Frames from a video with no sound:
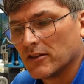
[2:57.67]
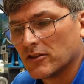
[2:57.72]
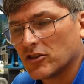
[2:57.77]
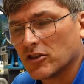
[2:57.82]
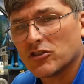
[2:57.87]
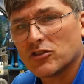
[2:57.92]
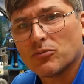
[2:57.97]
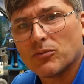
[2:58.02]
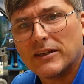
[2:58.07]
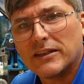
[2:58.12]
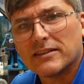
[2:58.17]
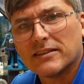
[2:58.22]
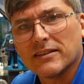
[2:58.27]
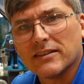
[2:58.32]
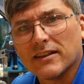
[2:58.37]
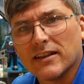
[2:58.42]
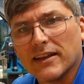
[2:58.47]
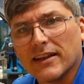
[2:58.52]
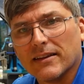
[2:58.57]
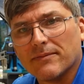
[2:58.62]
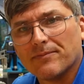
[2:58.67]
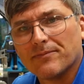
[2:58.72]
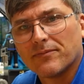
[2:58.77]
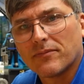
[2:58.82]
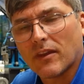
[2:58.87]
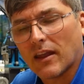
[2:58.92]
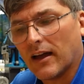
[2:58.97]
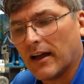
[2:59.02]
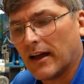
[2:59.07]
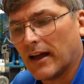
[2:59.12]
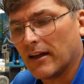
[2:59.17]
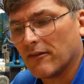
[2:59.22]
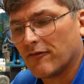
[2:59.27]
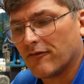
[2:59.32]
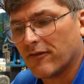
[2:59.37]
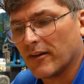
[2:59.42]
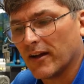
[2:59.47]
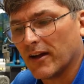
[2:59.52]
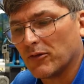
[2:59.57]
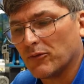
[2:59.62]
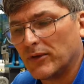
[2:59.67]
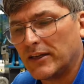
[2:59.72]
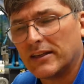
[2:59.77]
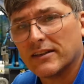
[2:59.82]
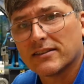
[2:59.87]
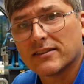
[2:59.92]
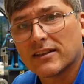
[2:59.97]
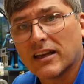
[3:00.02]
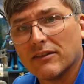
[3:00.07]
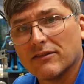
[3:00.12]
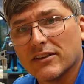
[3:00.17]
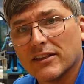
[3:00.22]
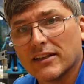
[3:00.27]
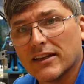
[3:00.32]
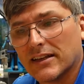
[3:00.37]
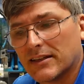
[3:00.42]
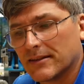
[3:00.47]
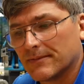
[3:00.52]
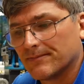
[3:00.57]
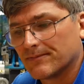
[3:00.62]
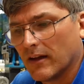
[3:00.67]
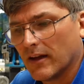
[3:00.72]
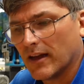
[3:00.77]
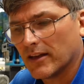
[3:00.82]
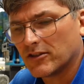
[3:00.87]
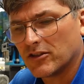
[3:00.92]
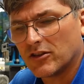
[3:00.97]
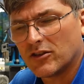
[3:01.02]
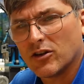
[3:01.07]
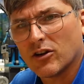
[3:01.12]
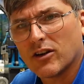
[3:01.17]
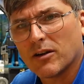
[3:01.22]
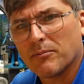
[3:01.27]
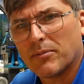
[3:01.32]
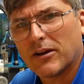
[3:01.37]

just recently I've rediscovered it. Actually took a